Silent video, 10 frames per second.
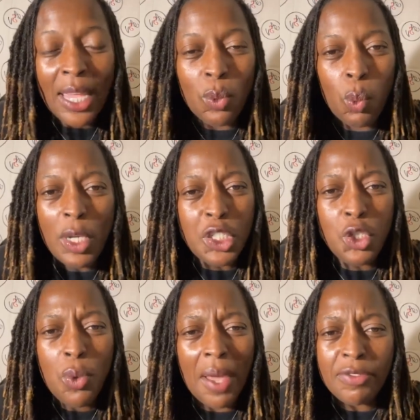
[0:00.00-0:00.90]
in
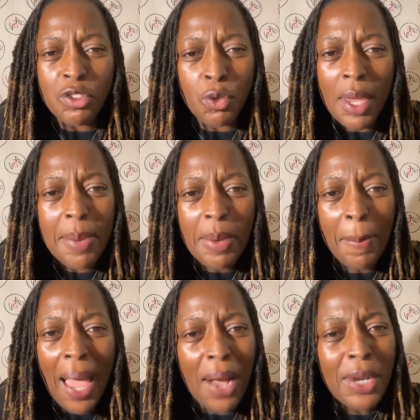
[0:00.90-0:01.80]
which you have dreamed
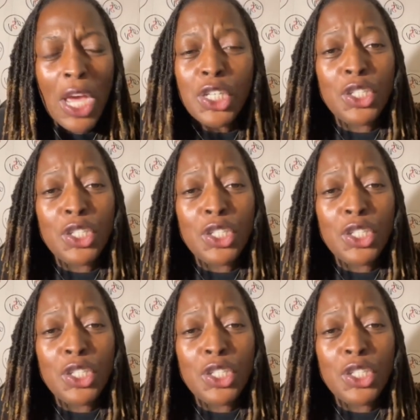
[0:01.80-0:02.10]
about.